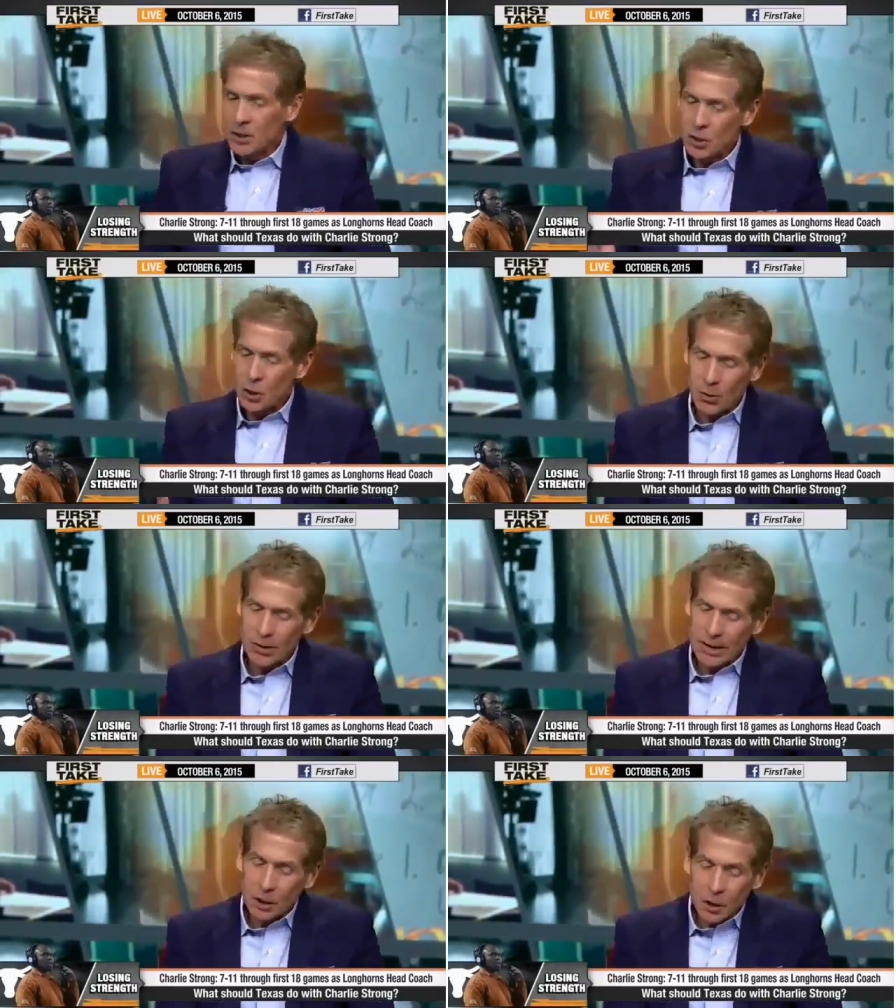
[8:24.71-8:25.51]

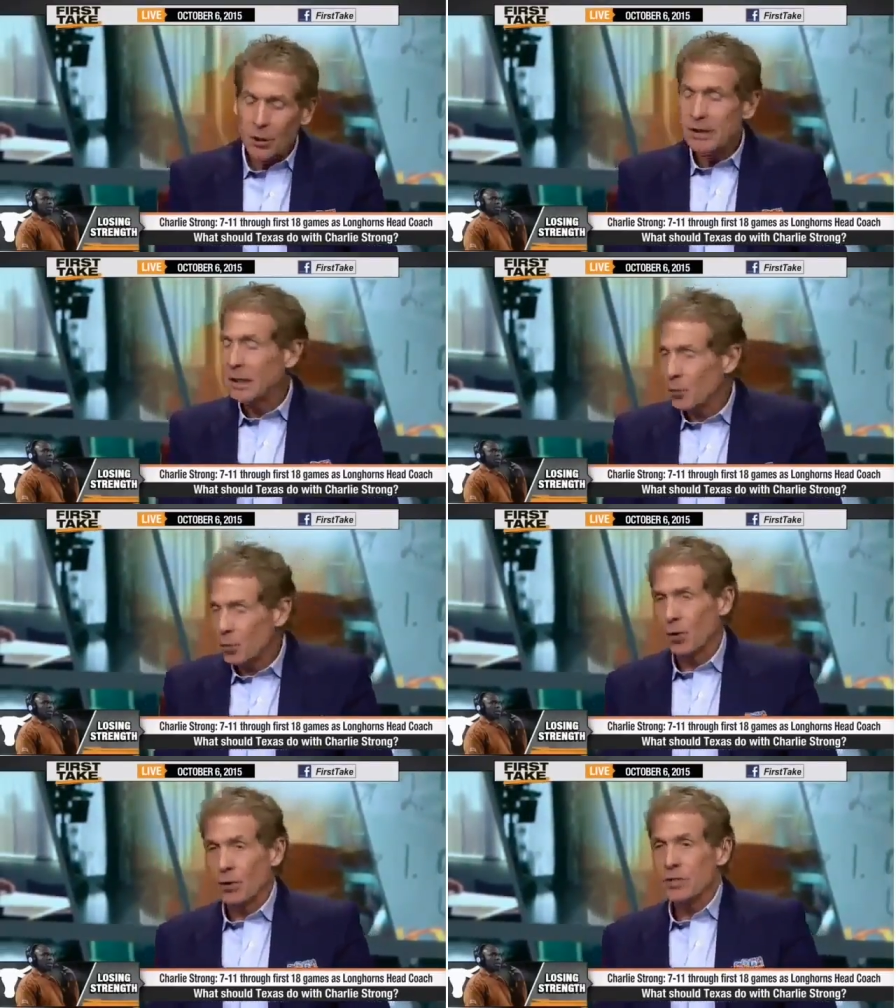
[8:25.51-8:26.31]
So it could get
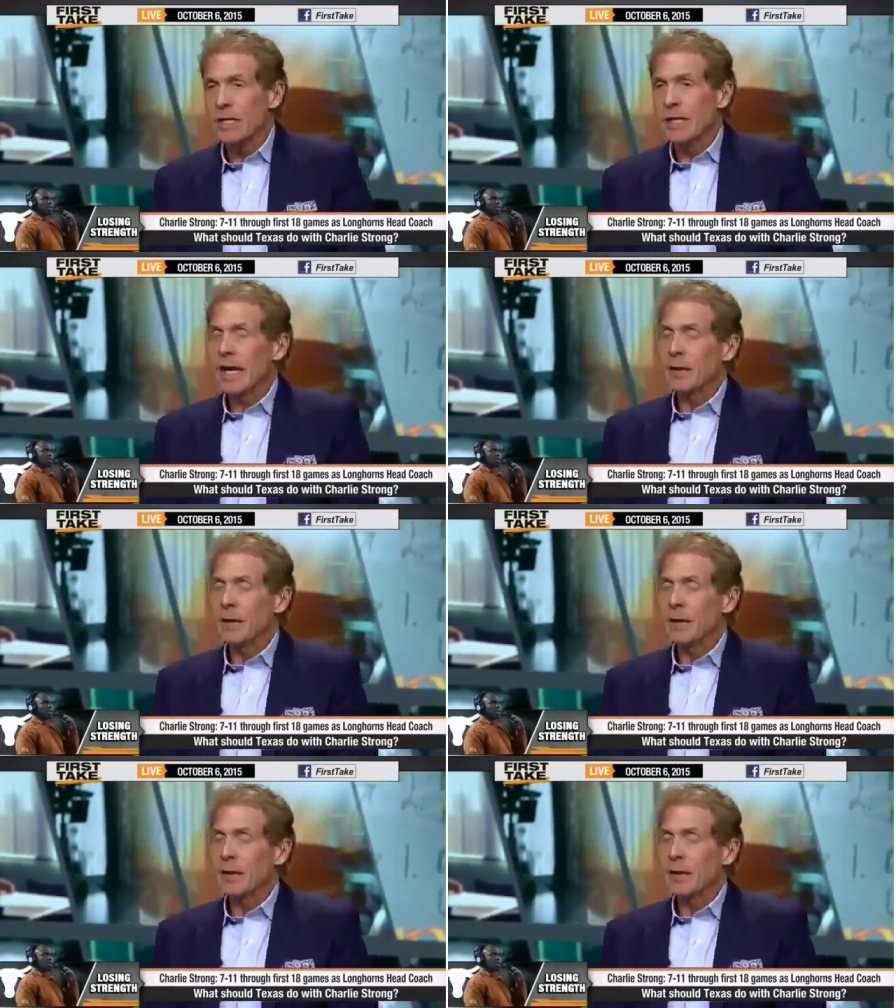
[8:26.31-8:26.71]
worse.